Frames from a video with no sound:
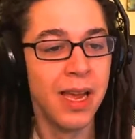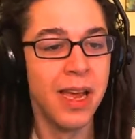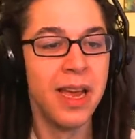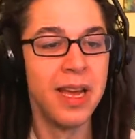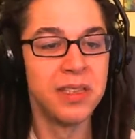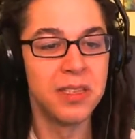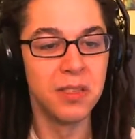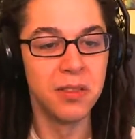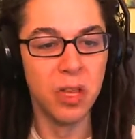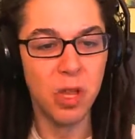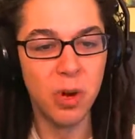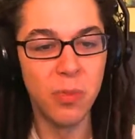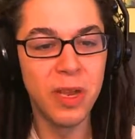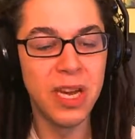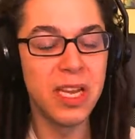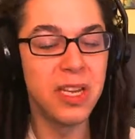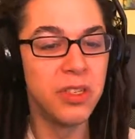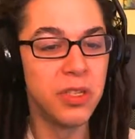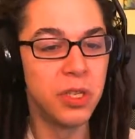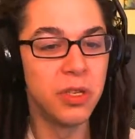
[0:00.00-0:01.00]
it's a little bit
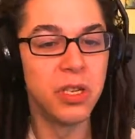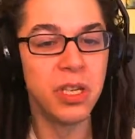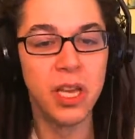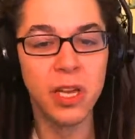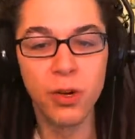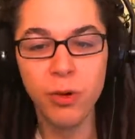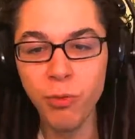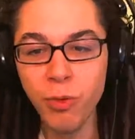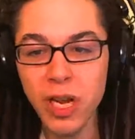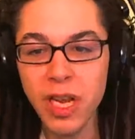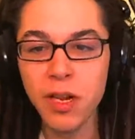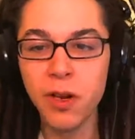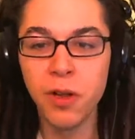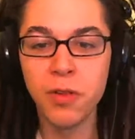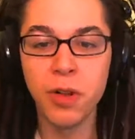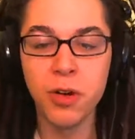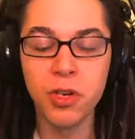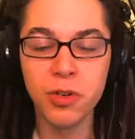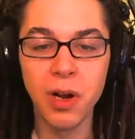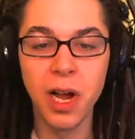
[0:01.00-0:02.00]
easier to get a read
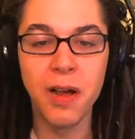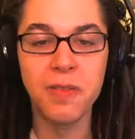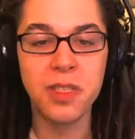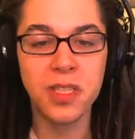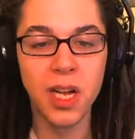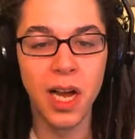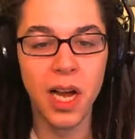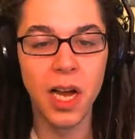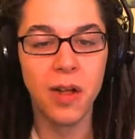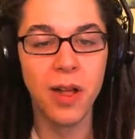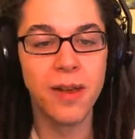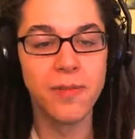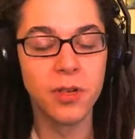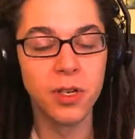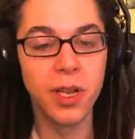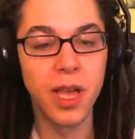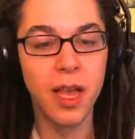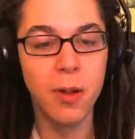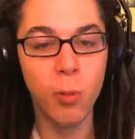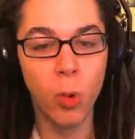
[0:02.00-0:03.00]
on their draft style after
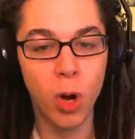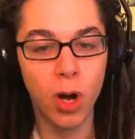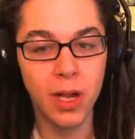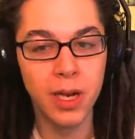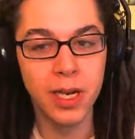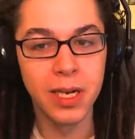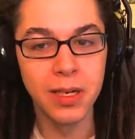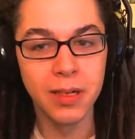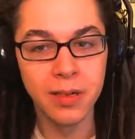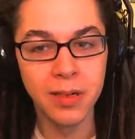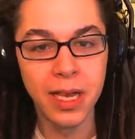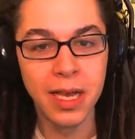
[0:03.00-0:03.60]
game 1,